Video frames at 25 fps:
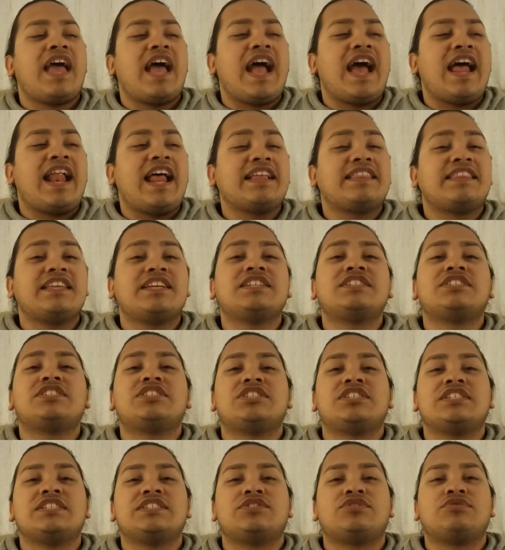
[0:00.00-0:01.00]
And I think
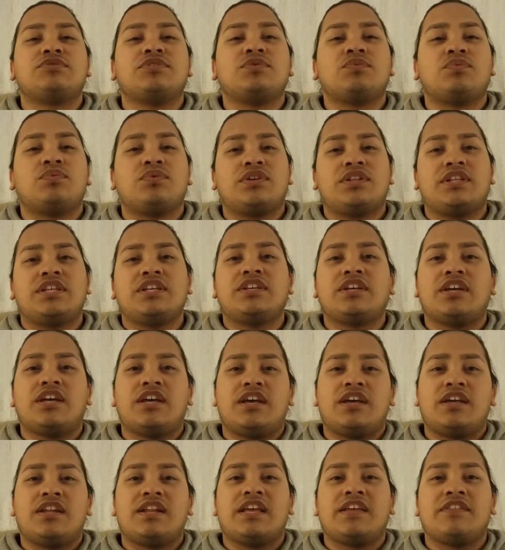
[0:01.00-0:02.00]
she's doing really
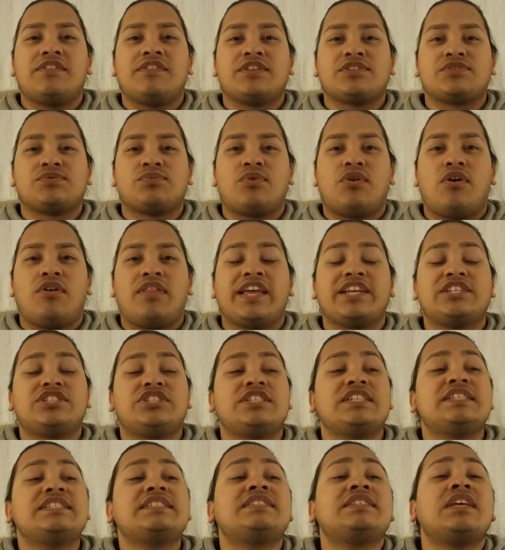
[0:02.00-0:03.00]
good in this role. Like,
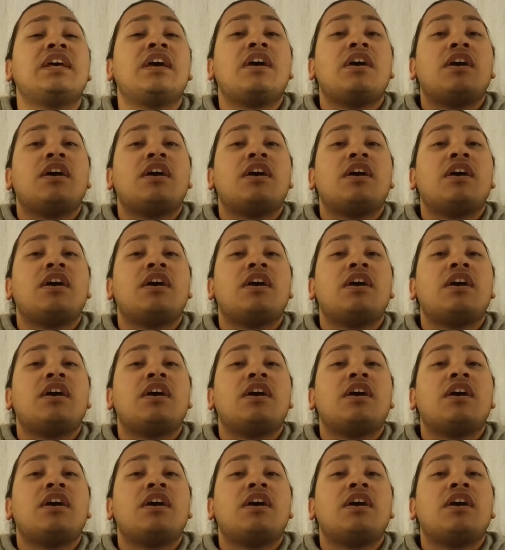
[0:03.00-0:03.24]
she's